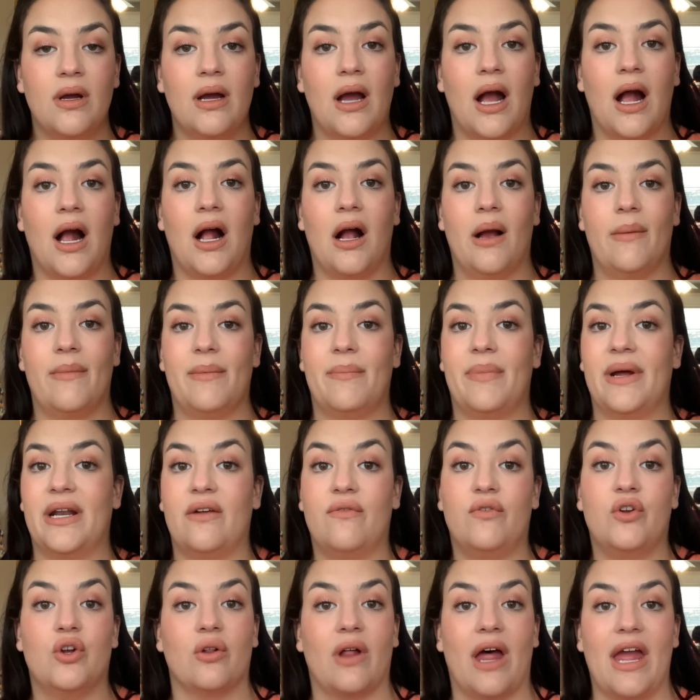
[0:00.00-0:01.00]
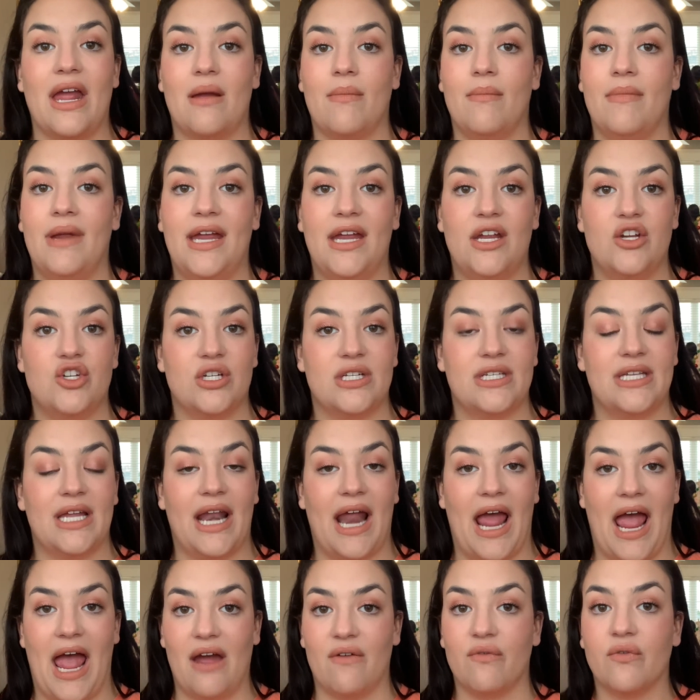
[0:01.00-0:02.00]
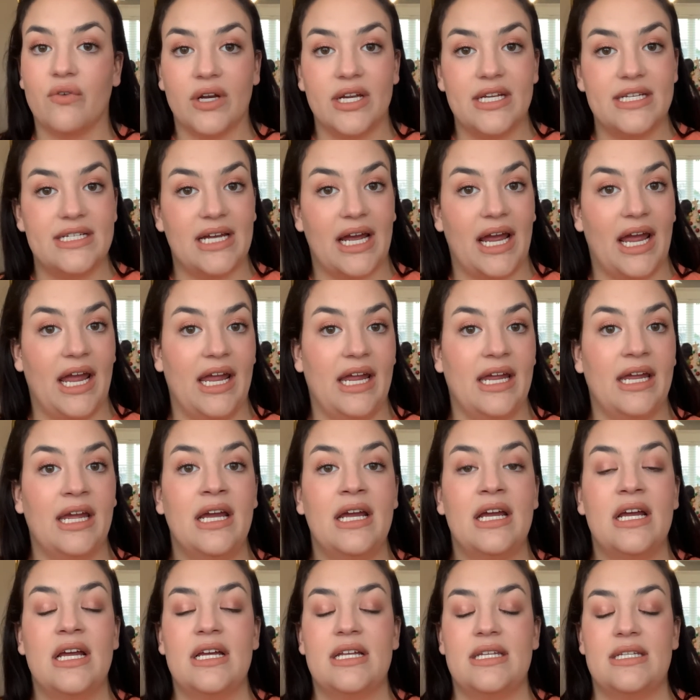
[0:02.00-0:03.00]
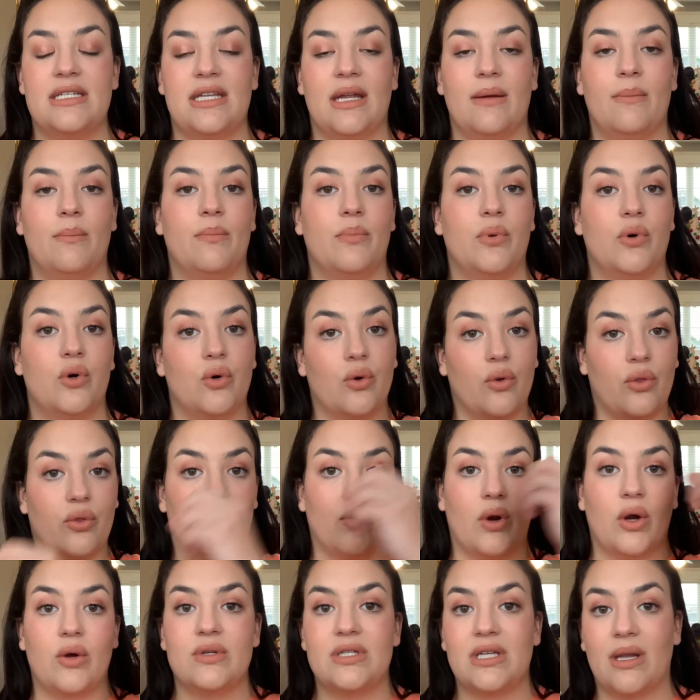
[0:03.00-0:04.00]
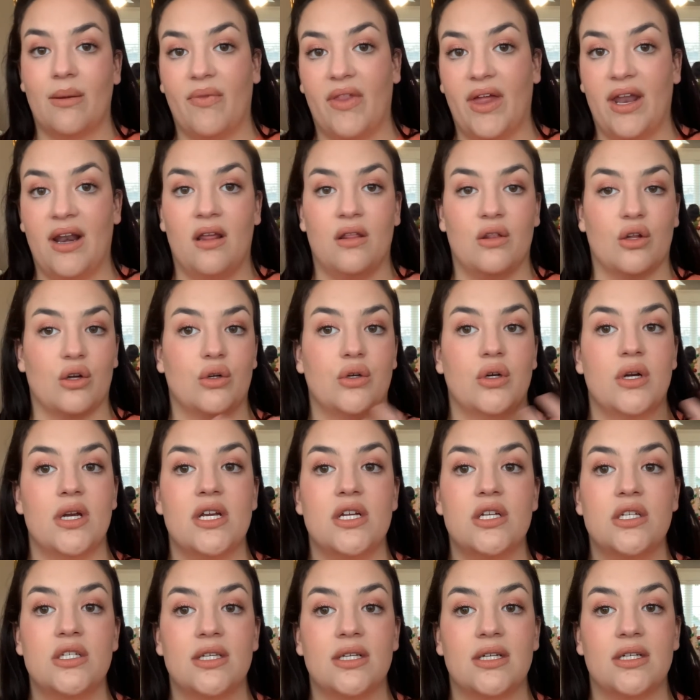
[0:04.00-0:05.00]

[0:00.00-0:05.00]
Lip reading: But if you're like me, just an everyday, simple, throw something in the crease,